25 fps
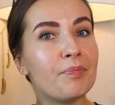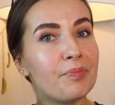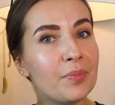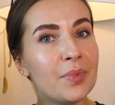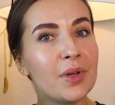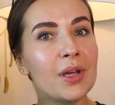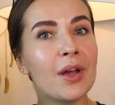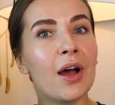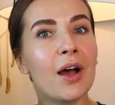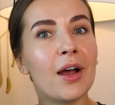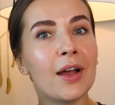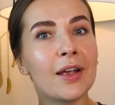
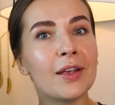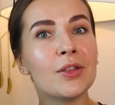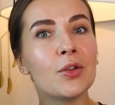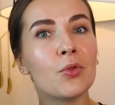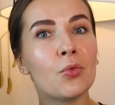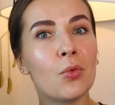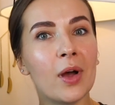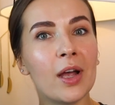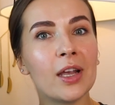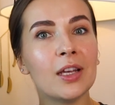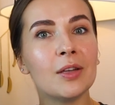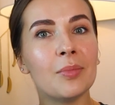behind
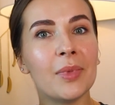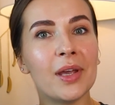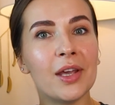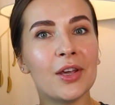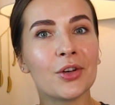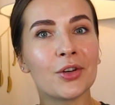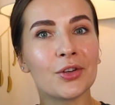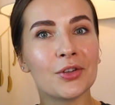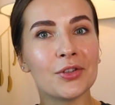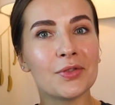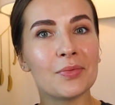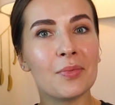the
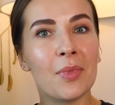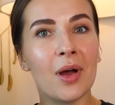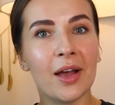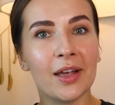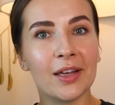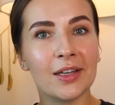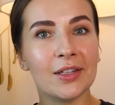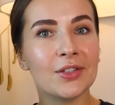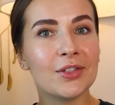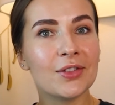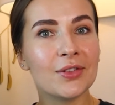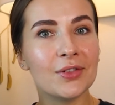winemaker's
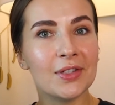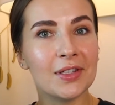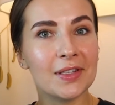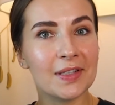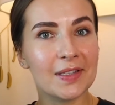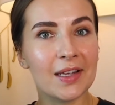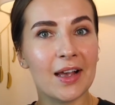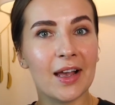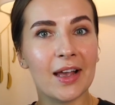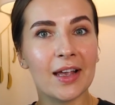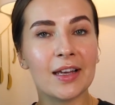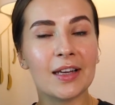mind to
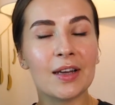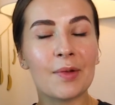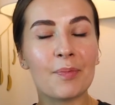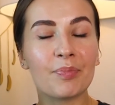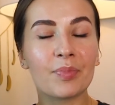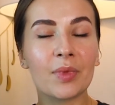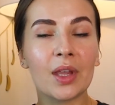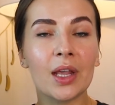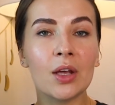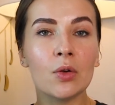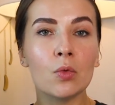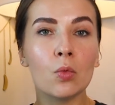decide.
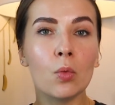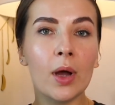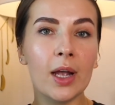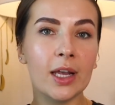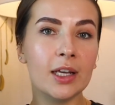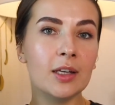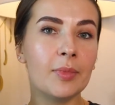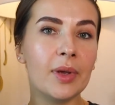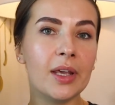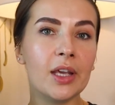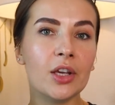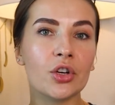And
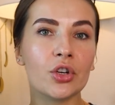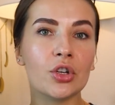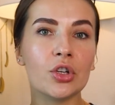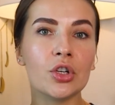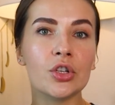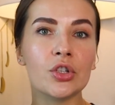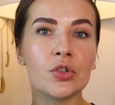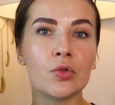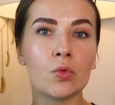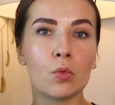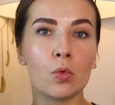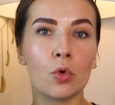
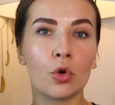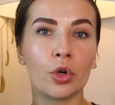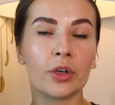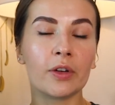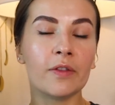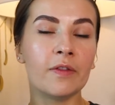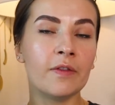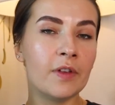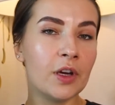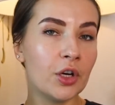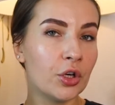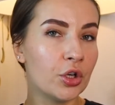winemakers
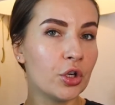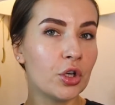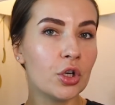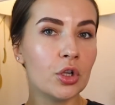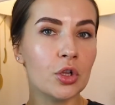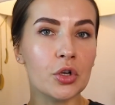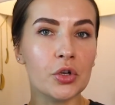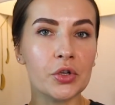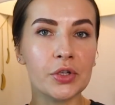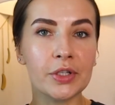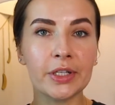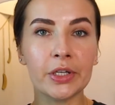work very
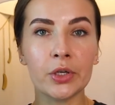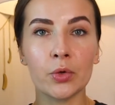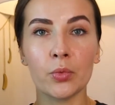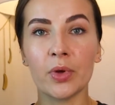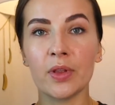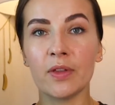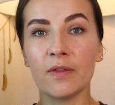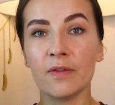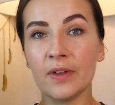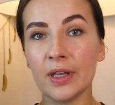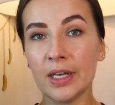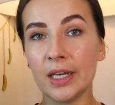closely with